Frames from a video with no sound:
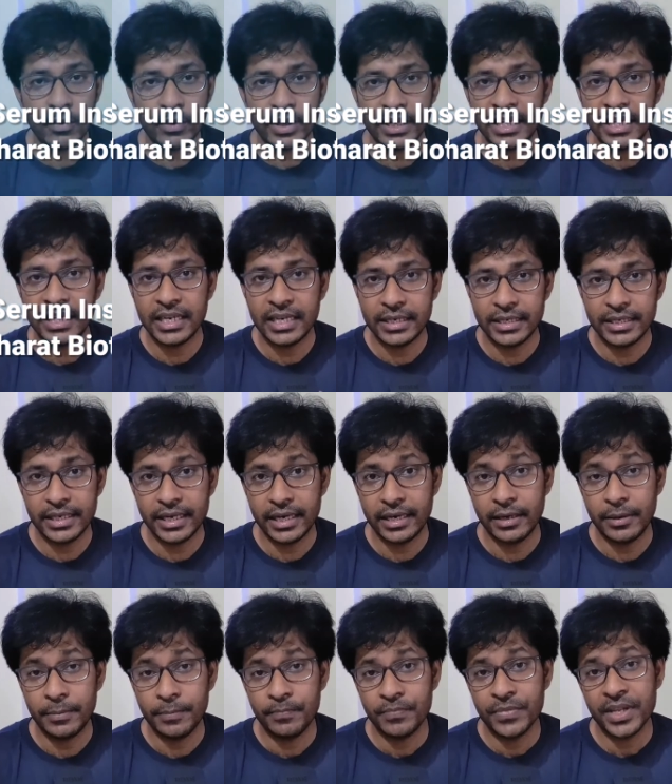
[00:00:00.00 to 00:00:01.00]
now in
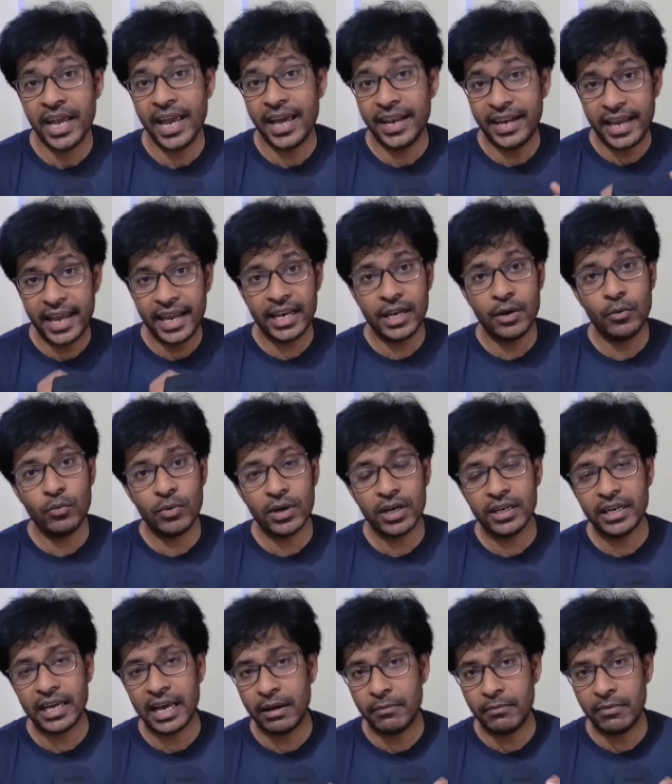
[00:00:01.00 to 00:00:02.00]
India, and
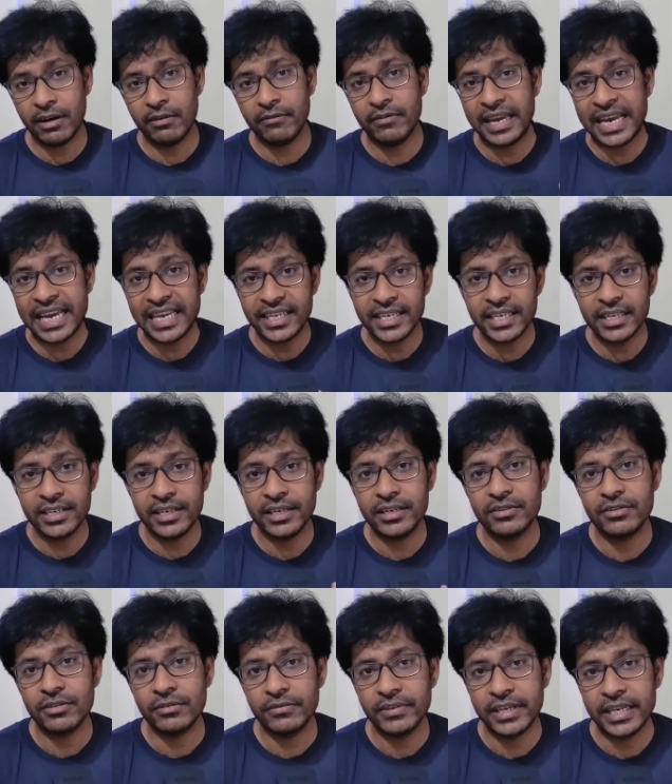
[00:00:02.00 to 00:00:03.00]
anyone above 18
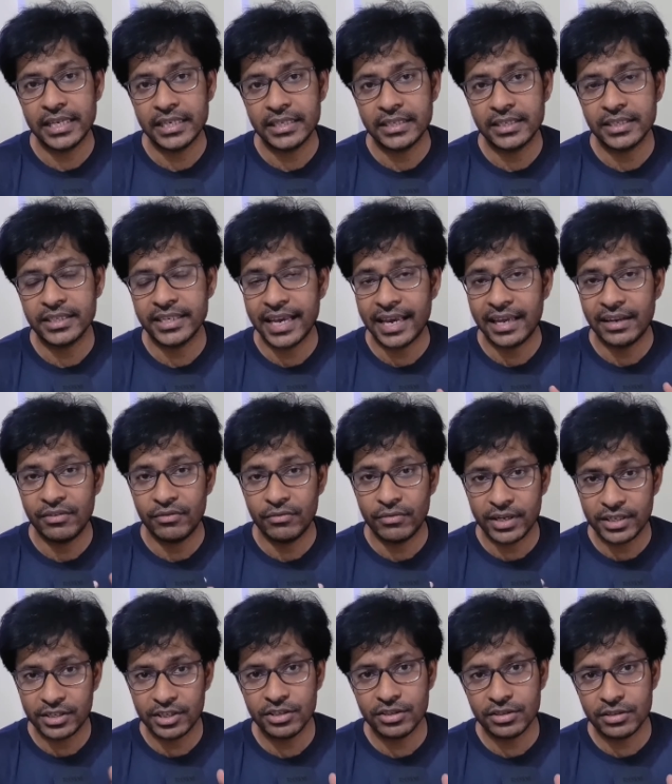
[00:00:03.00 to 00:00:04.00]
years of age can
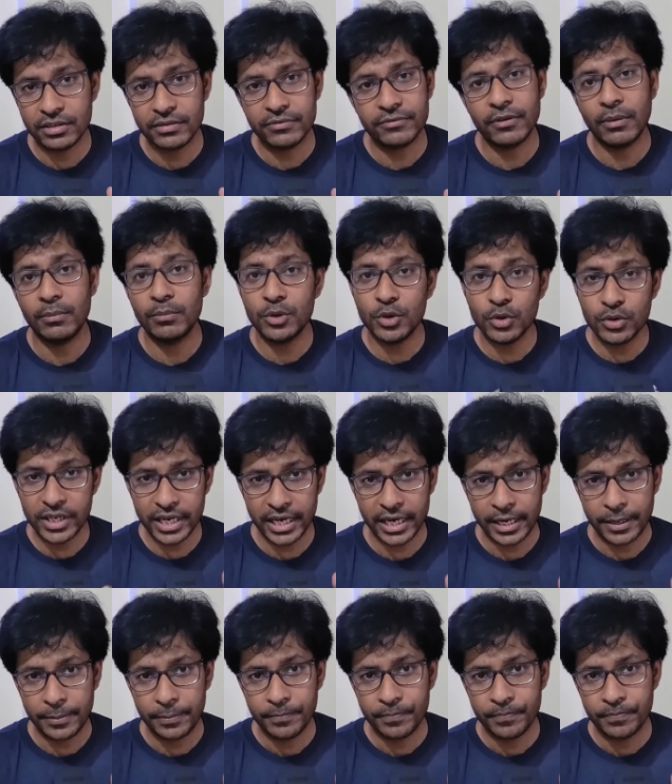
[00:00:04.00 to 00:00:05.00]
register from
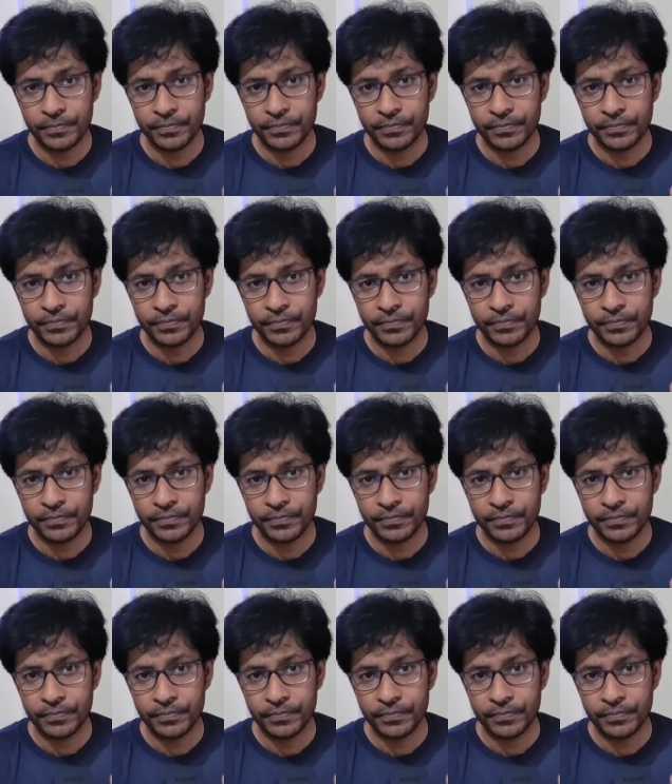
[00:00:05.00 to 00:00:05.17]
today